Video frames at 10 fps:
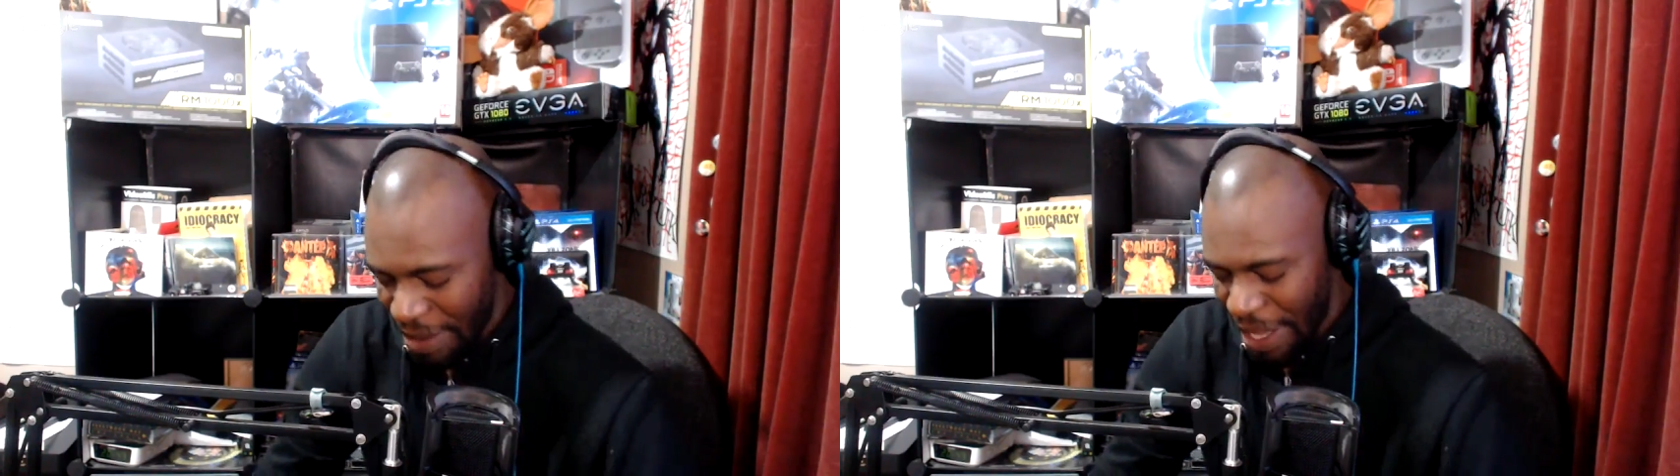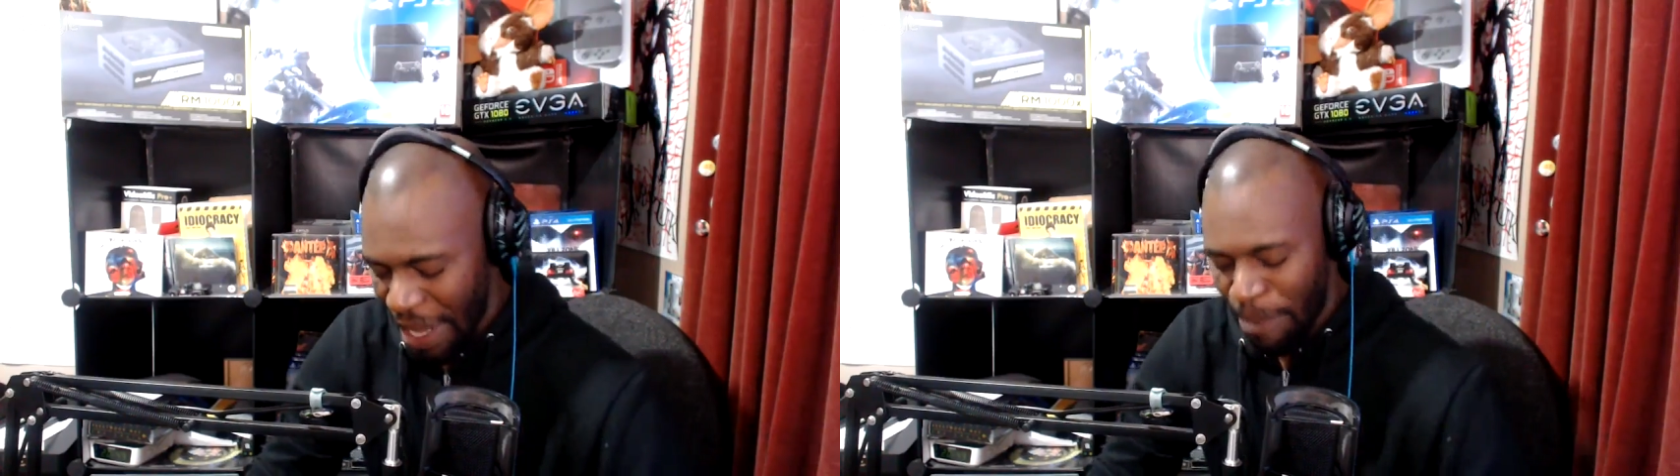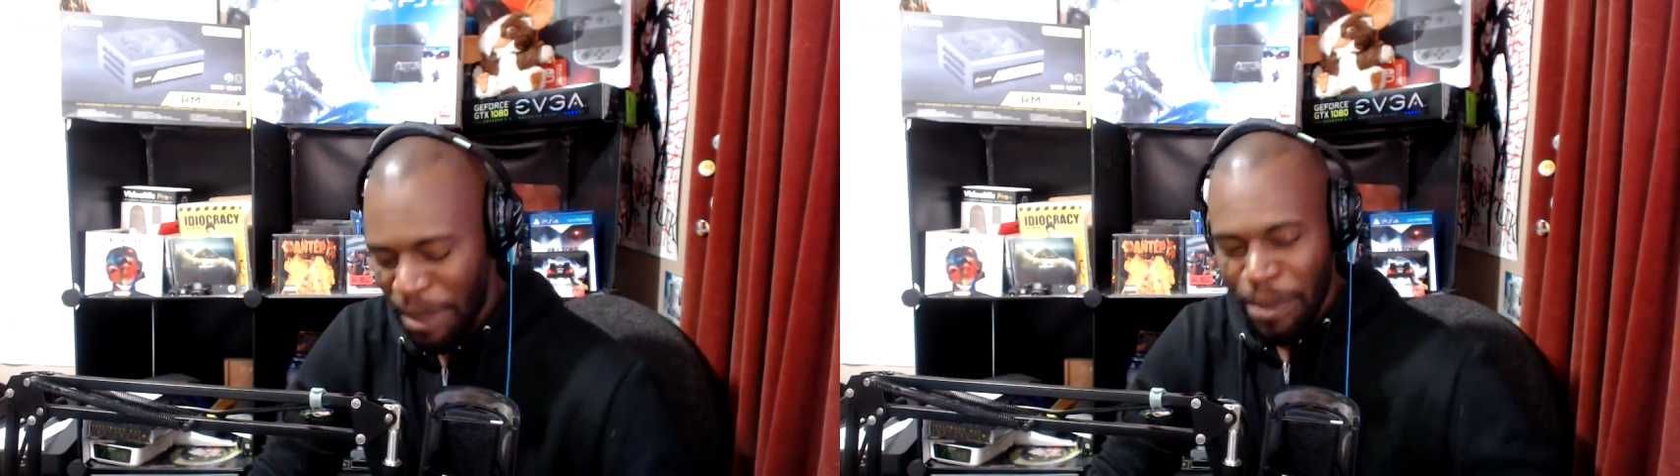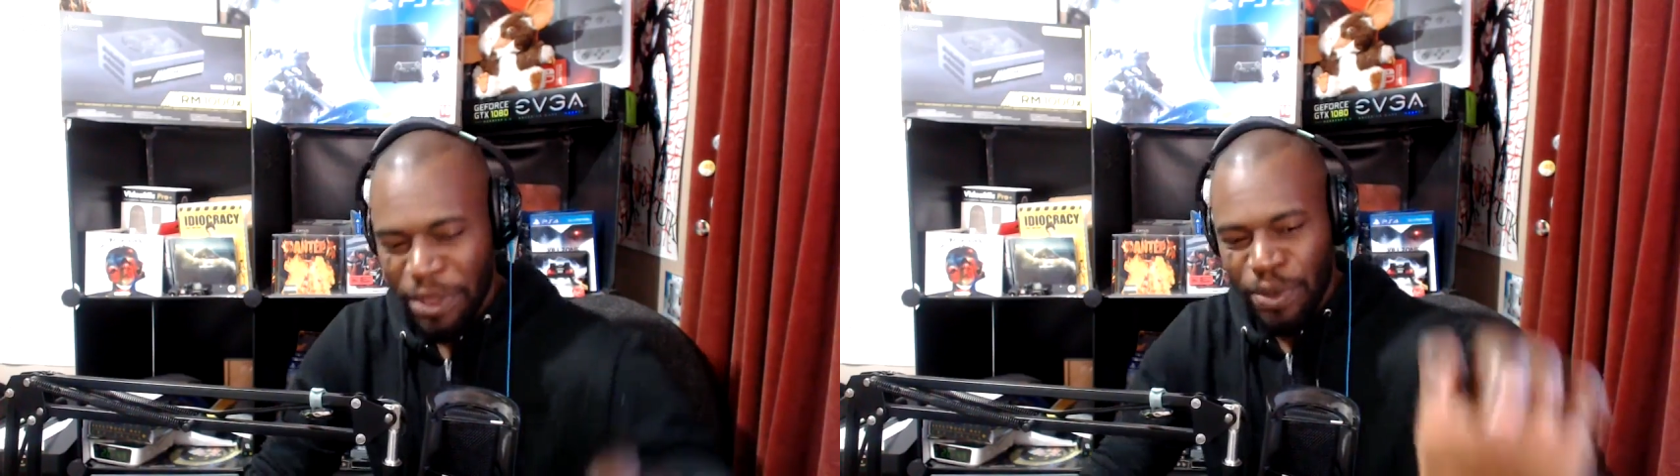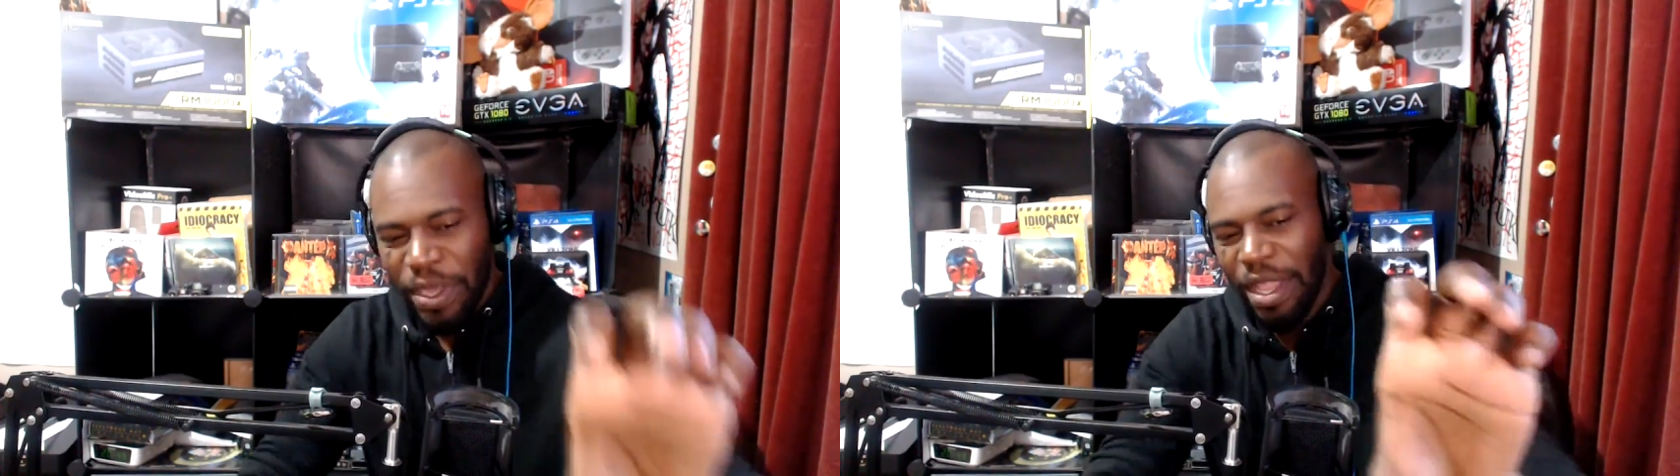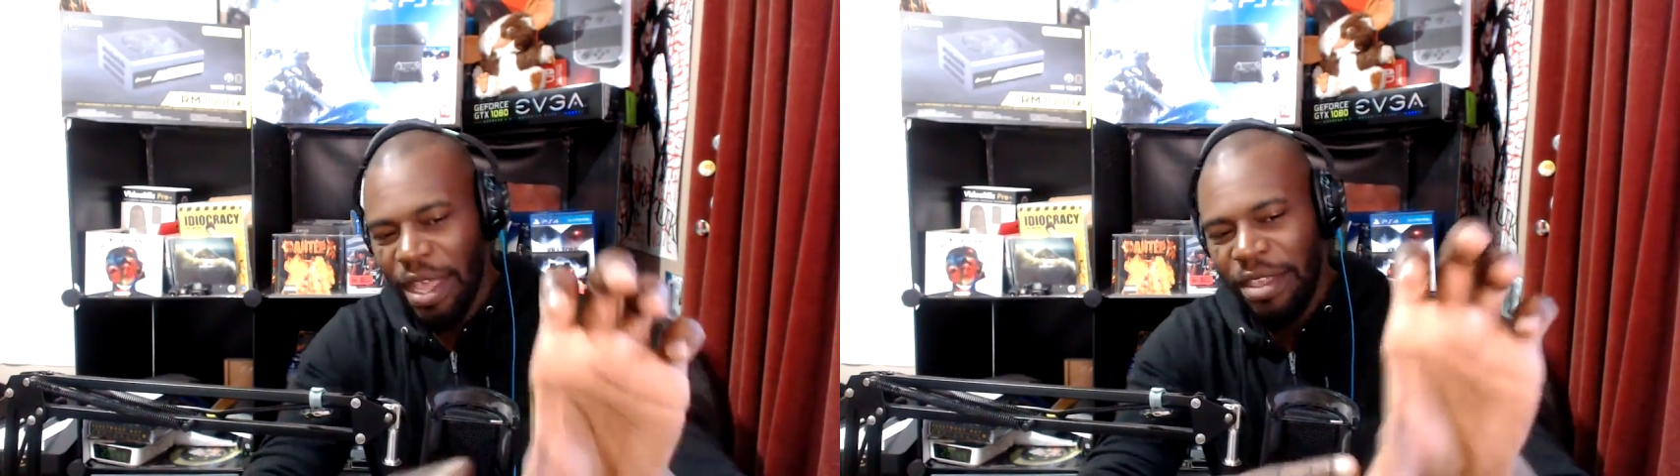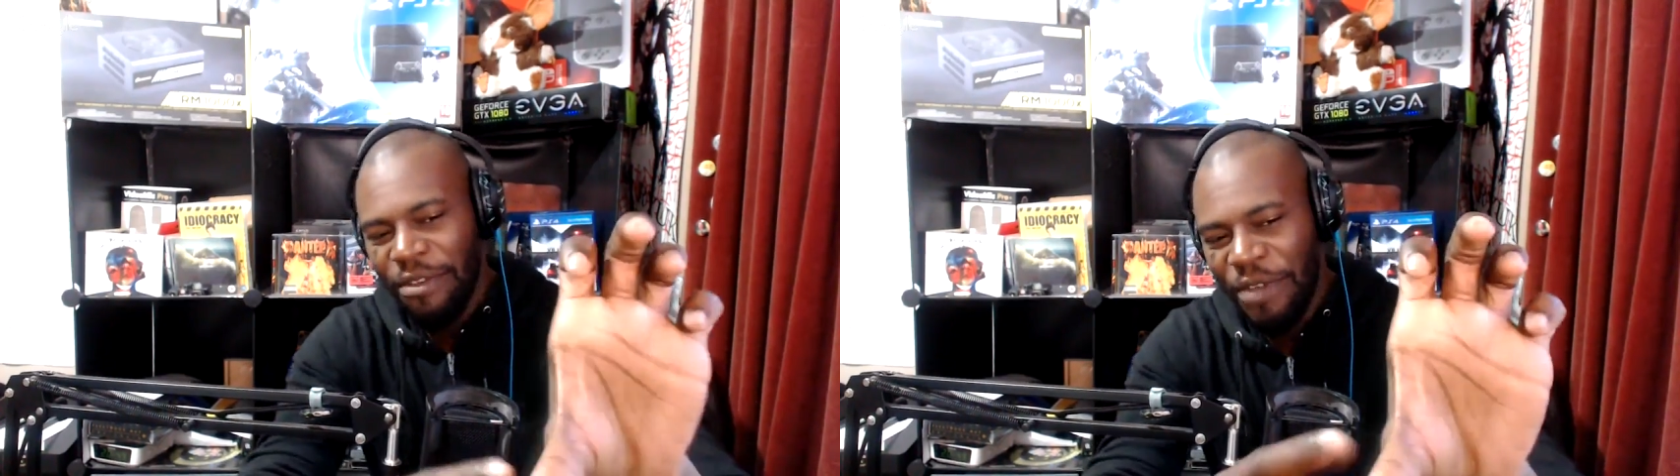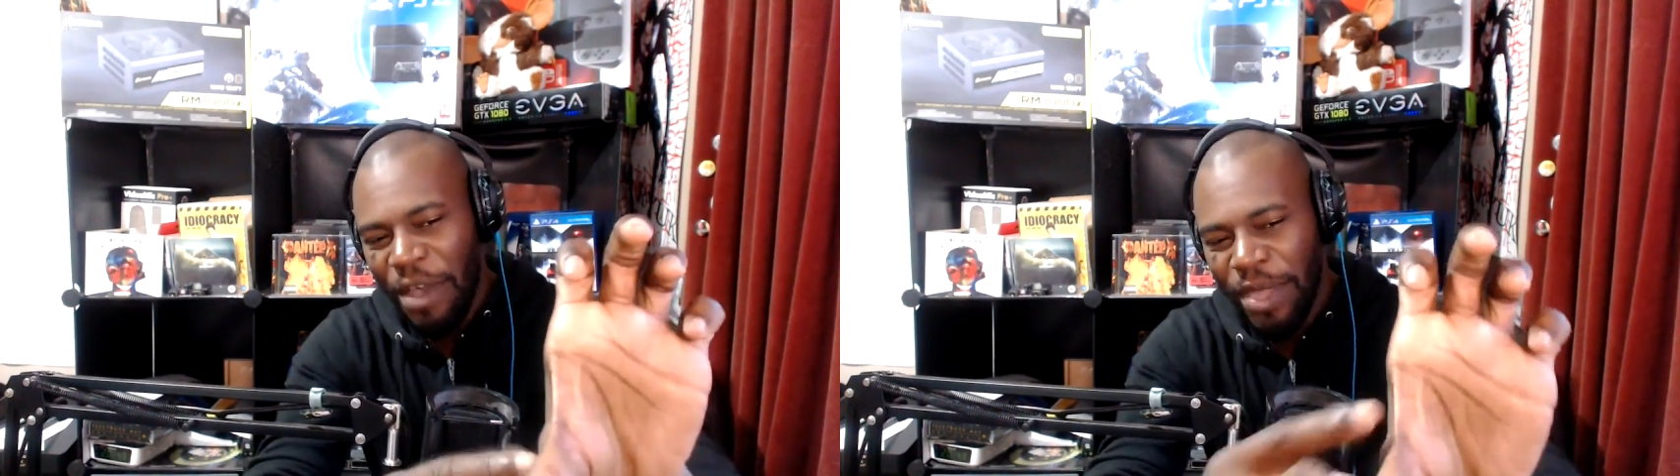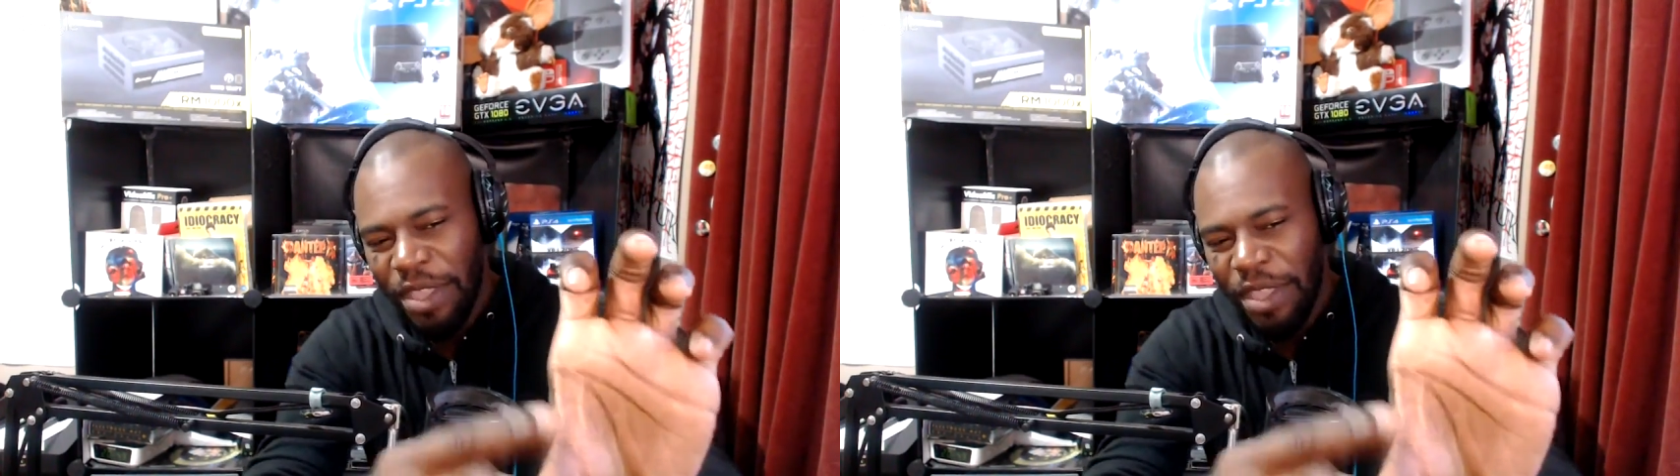yeah, that bit between like your thumb